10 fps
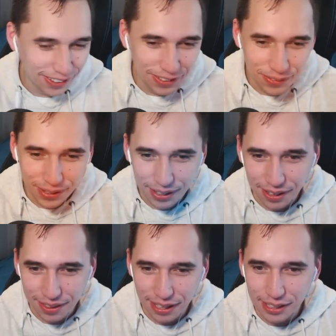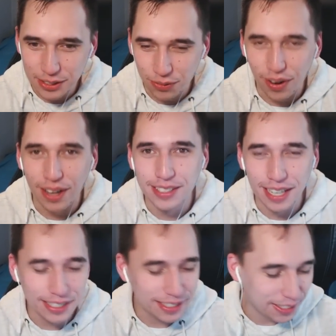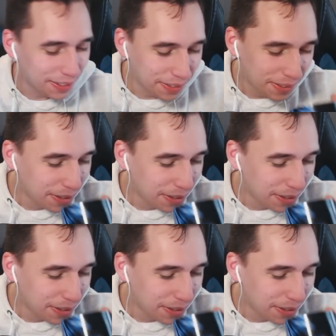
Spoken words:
Oh my god, that is fantastic.